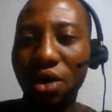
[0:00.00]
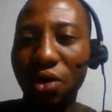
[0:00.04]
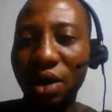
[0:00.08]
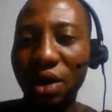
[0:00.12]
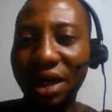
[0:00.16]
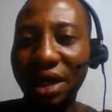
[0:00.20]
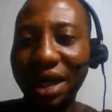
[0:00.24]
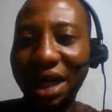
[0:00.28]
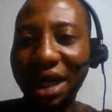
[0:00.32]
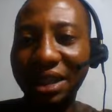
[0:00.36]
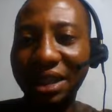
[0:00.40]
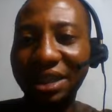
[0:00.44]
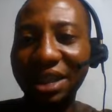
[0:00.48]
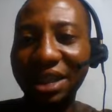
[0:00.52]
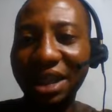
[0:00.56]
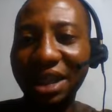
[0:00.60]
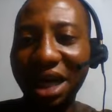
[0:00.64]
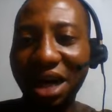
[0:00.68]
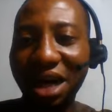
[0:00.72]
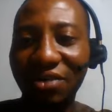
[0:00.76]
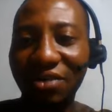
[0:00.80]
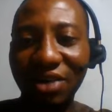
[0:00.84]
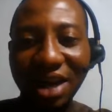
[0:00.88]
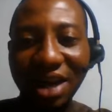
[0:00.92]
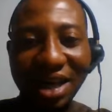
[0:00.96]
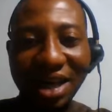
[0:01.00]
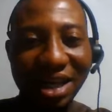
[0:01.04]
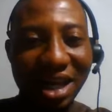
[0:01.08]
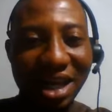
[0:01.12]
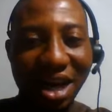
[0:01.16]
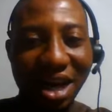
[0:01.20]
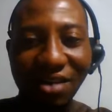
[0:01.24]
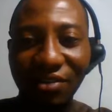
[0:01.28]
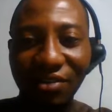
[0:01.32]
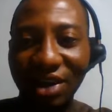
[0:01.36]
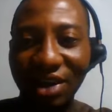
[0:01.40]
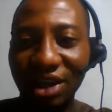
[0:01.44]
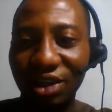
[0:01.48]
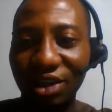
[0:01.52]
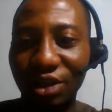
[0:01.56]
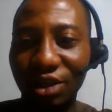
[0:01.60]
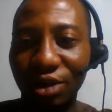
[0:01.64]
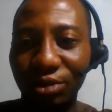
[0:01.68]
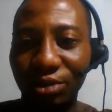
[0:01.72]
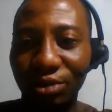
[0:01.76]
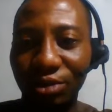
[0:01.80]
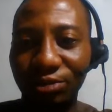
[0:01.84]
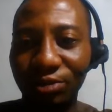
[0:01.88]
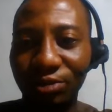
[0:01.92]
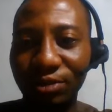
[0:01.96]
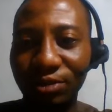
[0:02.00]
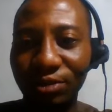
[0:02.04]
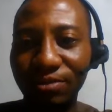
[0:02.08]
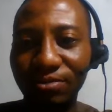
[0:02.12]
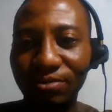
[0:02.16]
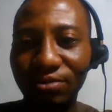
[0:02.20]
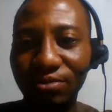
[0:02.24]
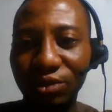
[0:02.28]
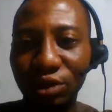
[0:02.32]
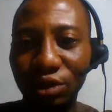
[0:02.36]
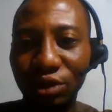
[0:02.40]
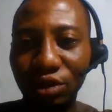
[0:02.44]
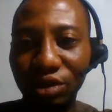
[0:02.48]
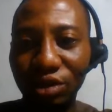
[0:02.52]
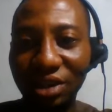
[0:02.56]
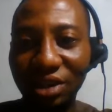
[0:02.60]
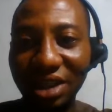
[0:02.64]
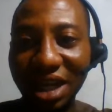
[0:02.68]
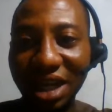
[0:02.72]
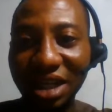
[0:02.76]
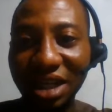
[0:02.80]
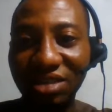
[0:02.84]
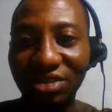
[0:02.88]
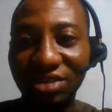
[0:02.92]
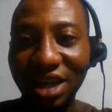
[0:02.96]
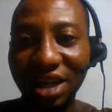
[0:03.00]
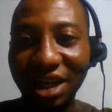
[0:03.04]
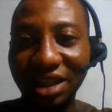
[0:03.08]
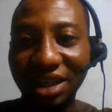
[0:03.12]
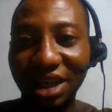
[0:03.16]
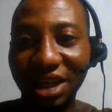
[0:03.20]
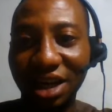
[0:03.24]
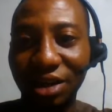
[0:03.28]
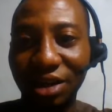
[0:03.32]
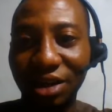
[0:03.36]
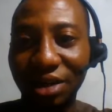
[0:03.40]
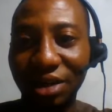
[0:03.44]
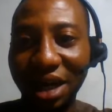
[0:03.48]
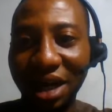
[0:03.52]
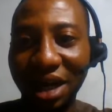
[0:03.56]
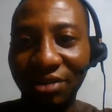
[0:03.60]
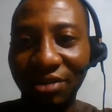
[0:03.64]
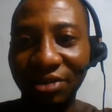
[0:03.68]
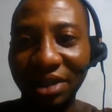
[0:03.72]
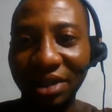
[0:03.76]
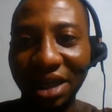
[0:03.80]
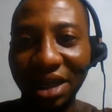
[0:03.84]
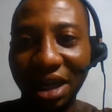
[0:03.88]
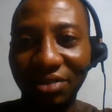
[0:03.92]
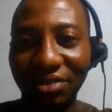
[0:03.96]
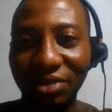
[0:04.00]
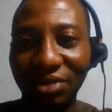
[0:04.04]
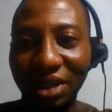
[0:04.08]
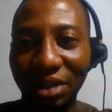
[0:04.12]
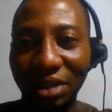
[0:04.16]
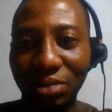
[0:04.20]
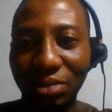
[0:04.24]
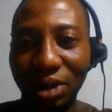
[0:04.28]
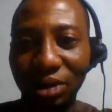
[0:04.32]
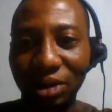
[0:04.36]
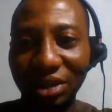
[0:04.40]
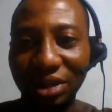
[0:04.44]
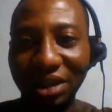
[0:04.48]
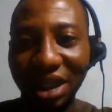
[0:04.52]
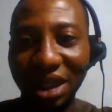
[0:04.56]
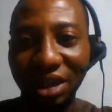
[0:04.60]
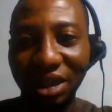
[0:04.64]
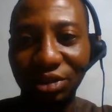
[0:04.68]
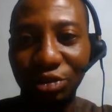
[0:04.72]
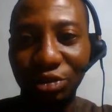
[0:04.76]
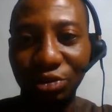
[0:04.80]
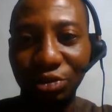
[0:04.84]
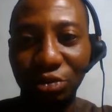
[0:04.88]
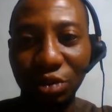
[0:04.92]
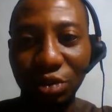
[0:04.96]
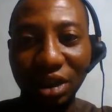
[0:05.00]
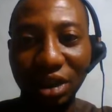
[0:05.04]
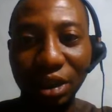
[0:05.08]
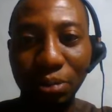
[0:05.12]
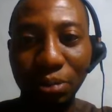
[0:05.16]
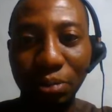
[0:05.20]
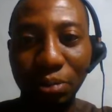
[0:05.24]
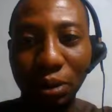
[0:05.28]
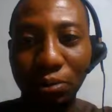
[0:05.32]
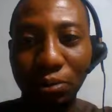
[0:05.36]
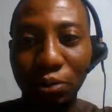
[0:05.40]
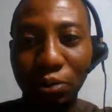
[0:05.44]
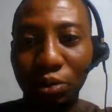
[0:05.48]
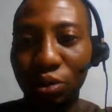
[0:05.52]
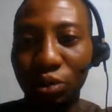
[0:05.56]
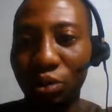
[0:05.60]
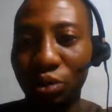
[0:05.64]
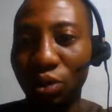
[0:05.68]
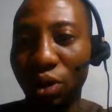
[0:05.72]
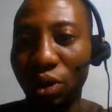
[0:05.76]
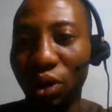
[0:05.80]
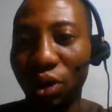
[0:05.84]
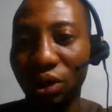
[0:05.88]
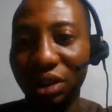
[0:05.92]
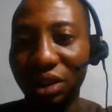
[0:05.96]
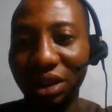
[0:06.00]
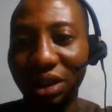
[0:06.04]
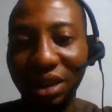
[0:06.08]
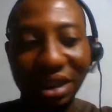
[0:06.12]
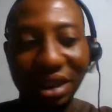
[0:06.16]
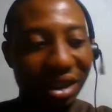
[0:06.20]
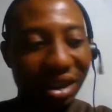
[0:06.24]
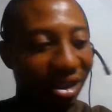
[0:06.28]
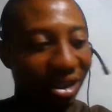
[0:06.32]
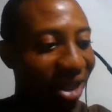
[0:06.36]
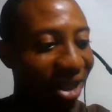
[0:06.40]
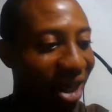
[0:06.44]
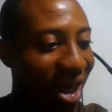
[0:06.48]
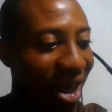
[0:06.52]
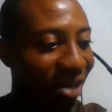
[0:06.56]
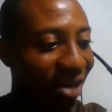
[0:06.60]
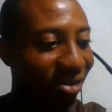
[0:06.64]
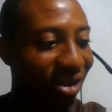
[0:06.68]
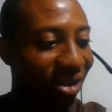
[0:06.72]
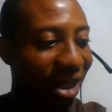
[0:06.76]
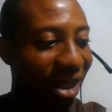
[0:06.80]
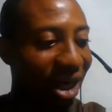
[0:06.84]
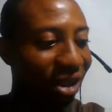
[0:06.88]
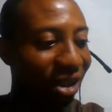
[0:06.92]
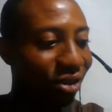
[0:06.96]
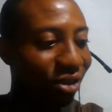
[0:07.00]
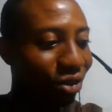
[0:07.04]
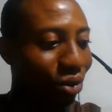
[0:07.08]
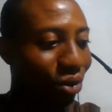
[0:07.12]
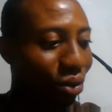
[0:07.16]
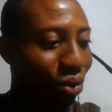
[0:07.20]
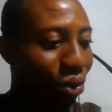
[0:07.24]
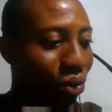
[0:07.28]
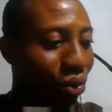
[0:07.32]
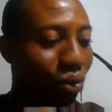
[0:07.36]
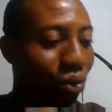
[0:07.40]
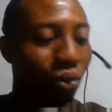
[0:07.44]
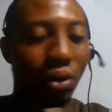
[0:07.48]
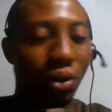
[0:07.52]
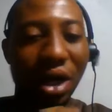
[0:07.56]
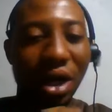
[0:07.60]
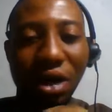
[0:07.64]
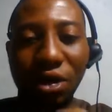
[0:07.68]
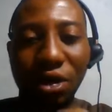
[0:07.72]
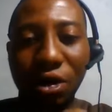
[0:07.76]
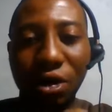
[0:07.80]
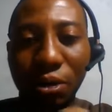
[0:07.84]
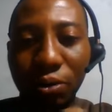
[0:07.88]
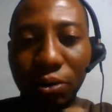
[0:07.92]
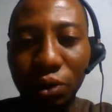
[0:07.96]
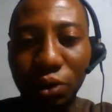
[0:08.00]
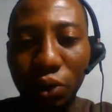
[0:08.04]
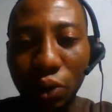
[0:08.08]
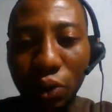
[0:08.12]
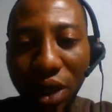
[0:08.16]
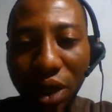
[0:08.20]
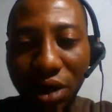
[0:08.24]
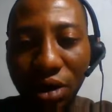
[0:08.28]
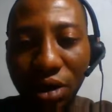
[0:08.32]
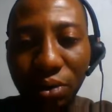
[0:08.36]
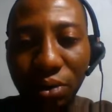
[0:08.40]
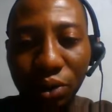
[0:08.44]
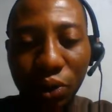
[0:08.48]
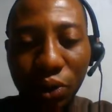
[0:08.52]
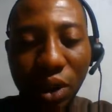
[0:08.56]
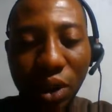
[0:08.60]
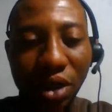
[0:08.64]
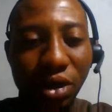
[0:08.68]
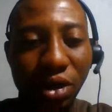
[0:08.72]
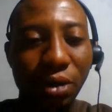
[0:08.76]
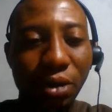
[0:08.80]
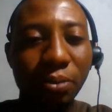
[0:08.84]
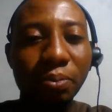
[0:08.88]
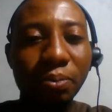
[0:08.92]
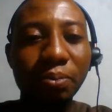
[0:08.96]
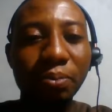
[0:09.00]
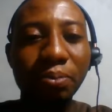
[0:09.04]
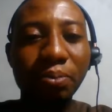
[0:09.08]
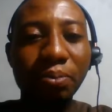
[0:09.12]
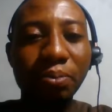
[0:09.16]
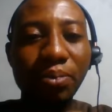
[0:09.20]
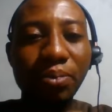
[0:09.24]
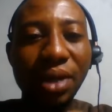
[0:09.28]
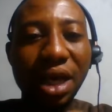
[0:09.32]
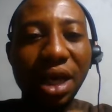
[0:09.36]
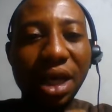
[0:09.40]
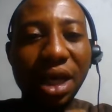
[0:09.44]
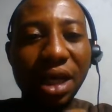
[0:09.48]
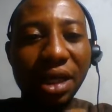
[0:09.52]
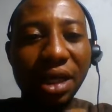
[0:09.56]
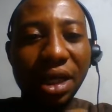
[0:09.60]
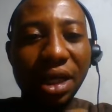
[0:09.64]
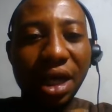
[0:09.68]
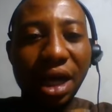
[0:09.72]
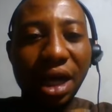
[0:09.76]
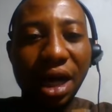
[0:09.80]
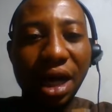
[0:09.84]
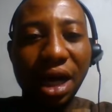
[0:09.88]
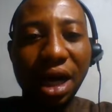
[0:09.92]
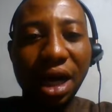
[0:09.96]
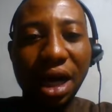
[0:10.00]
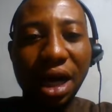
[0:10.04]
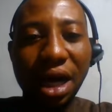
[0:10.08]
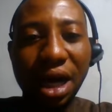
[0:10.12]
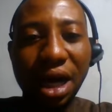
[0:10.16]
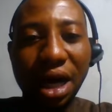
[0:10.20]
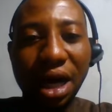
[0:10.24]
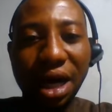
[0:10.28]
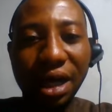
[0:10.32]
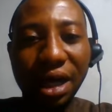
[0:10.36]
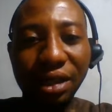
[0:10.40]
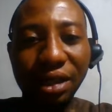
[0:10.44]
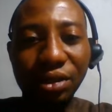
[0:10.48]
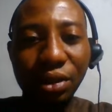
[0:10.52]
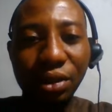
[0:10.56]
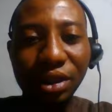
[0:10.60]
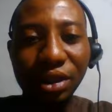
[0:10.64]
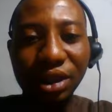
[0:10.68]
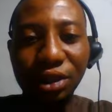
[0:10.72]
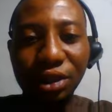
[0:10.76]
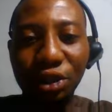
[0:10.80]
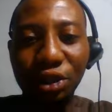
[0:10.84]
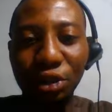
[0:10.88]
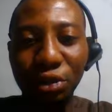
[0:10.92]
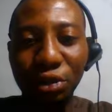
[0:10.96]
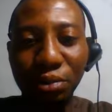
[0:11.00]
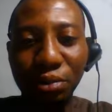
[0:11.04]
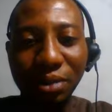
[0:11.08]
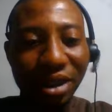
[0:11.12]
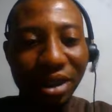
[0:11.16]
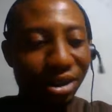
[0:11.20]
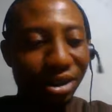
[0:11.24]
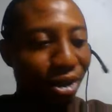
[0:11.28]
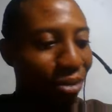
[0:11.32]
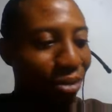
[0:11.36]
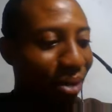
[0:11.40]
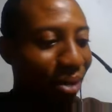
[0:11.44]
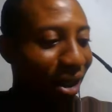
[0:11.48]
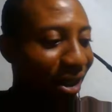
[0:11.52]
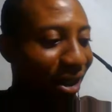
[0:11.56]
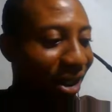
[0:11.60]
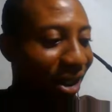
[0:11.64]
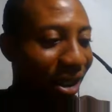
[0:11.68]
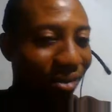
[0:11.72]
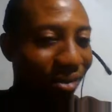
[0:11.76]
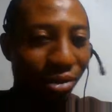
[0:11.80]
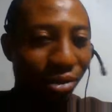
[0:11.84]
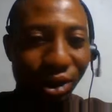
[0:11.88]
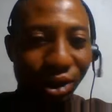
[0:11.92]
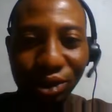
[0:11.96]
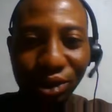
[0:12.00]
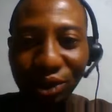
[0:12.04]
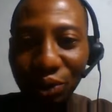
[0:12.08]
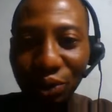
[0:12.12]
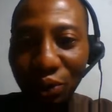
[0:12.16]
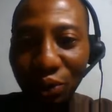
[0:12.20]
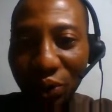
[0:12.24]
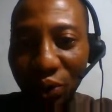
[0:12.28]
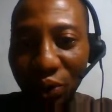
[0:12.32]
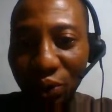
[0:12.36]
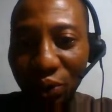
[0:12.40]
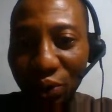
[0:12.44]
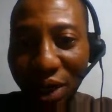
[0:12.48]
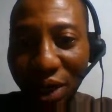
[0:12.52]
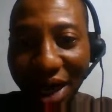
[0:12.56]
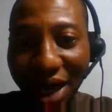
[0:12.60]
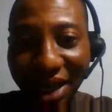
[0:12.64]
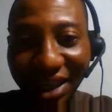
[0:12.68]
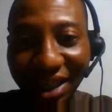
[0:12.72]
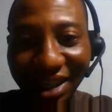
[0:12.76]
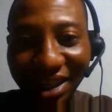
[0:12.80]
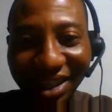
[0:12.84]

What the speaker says: Okay, I think I have already have enough to start right now. I have been having about 10 to 20 people on this live chat. You welcome. You welcome. You welcome. I don't need to mention my name or do I?